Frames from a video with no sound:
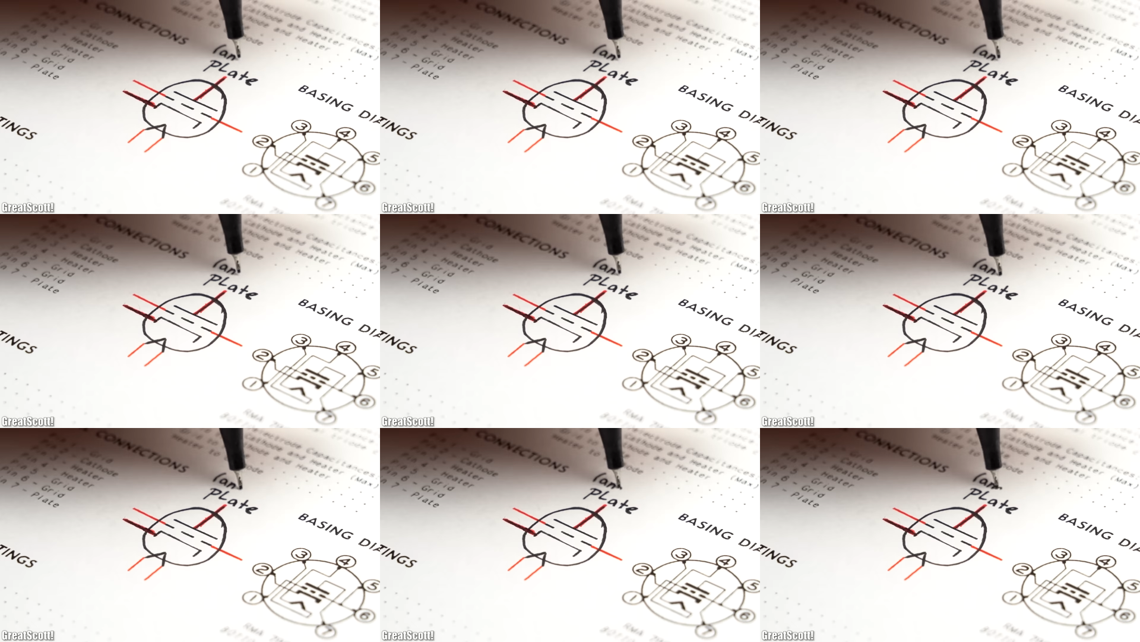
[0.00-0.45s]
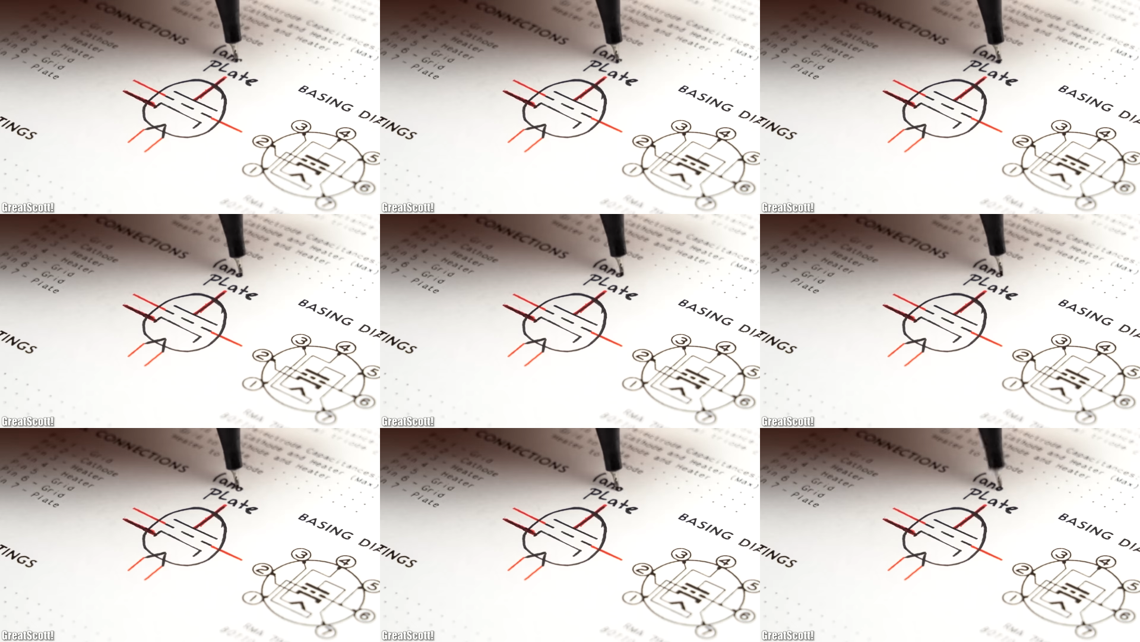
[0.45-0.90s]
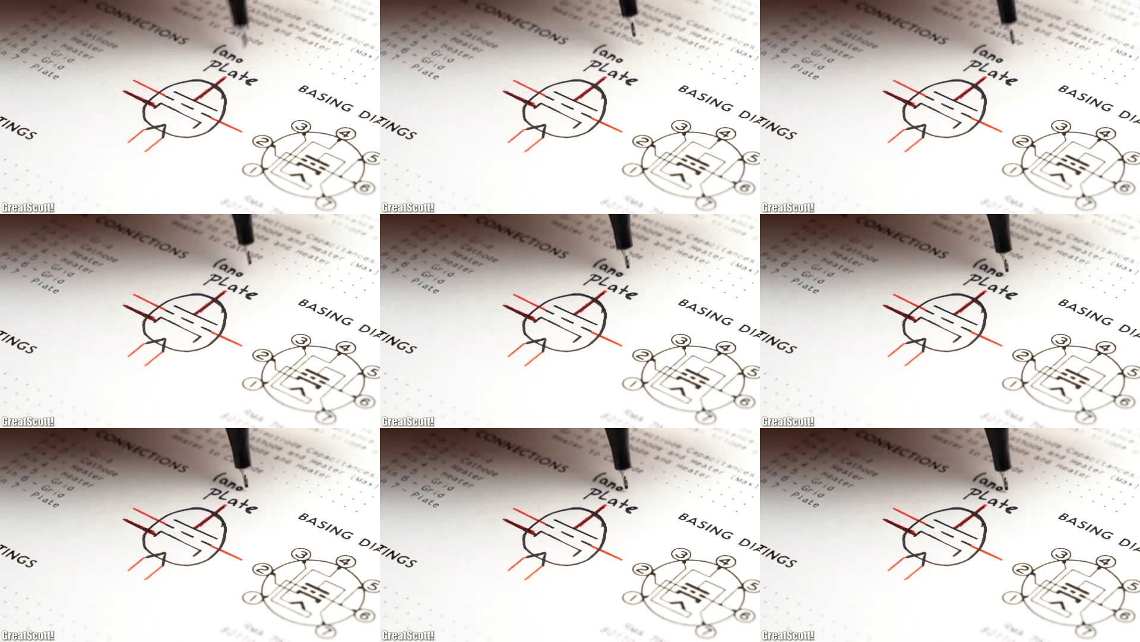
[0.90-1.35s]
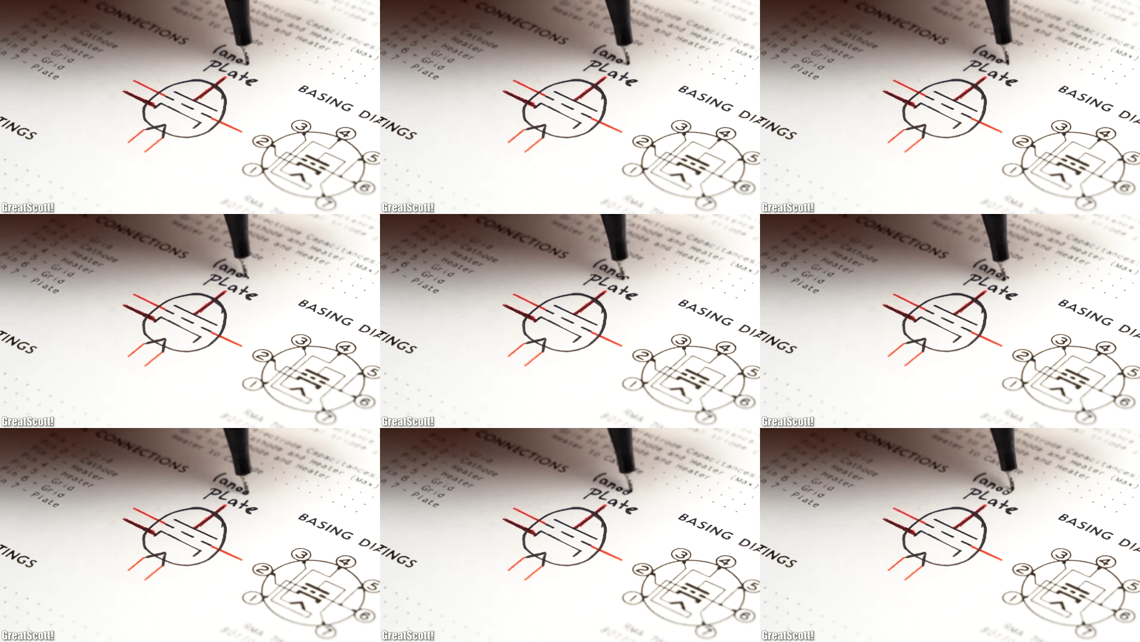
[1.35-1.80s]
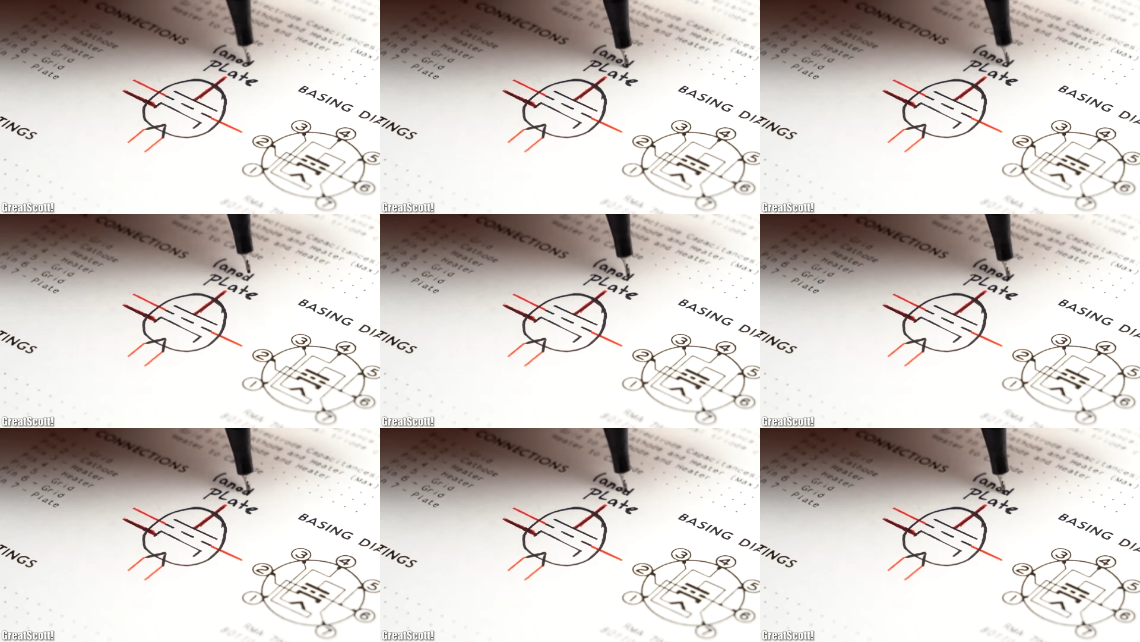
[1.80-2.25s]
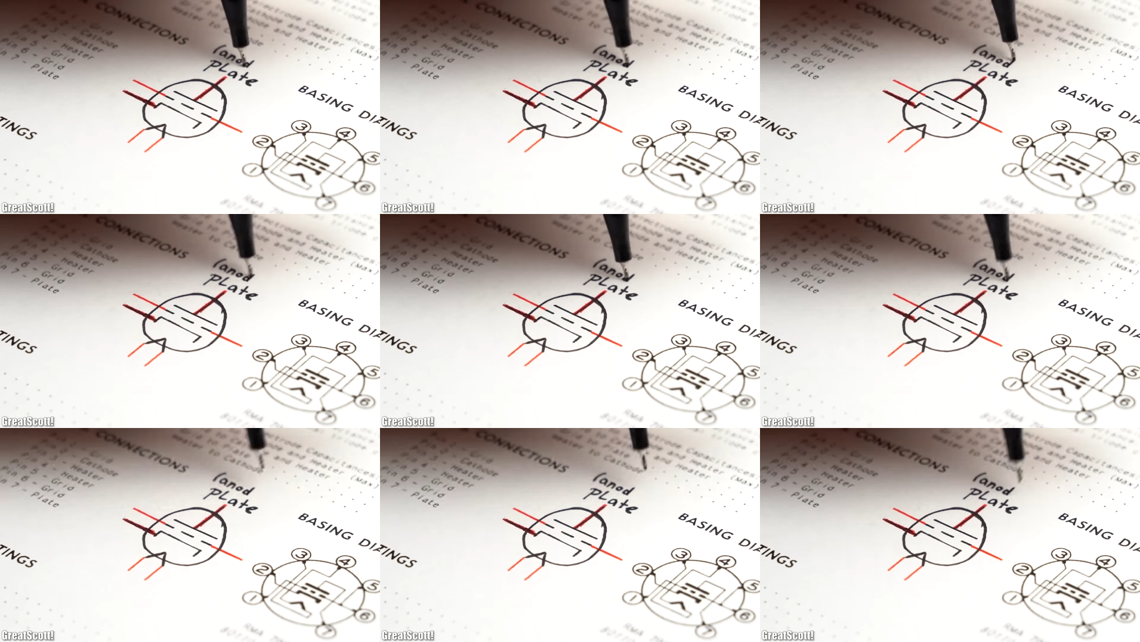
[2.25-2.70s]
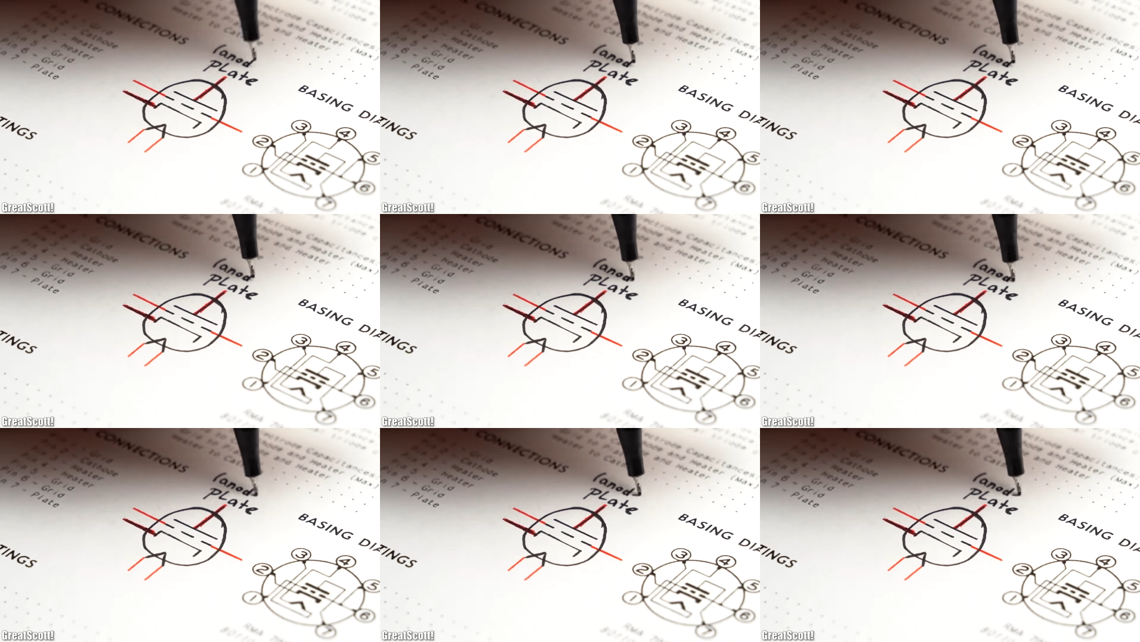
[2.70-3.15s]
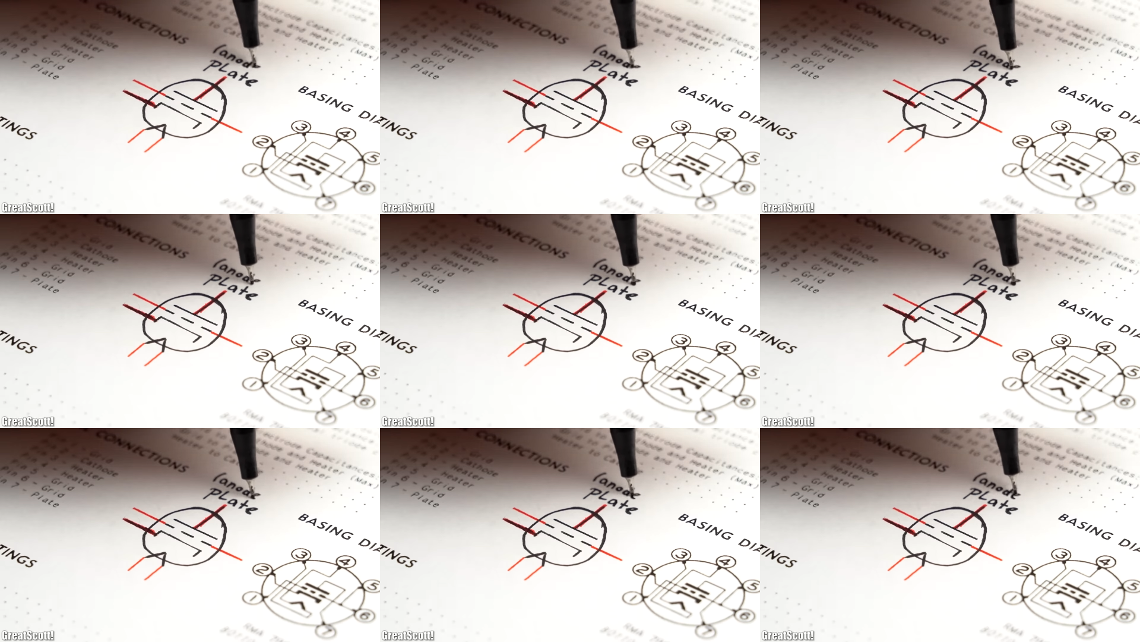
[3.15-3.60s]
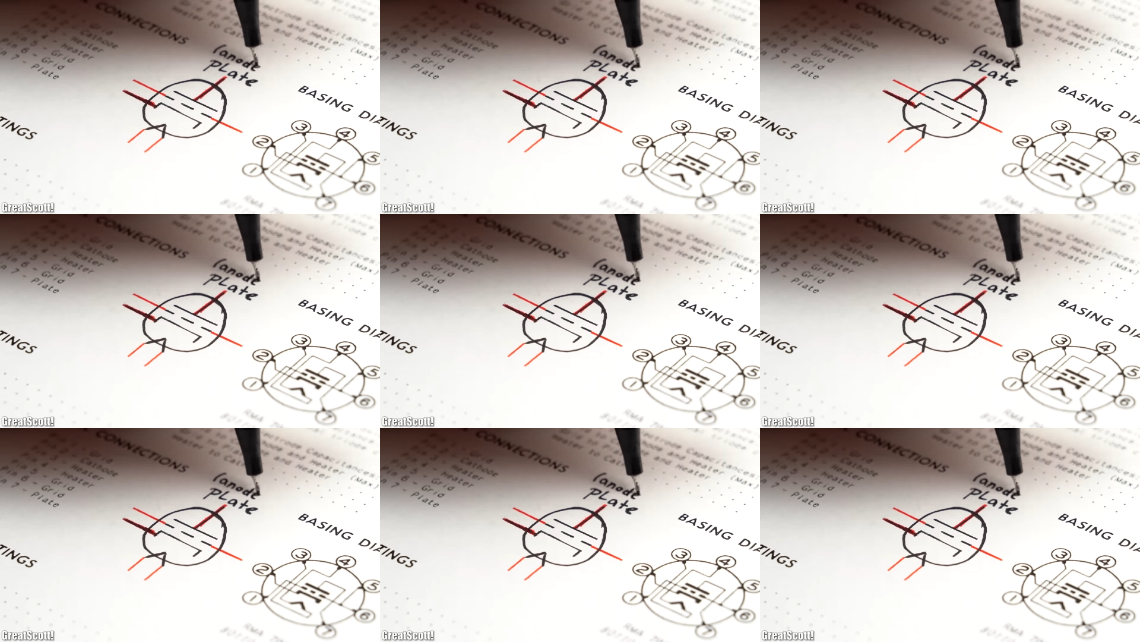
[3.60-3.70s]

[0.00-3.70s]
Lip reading: (no speaker visible)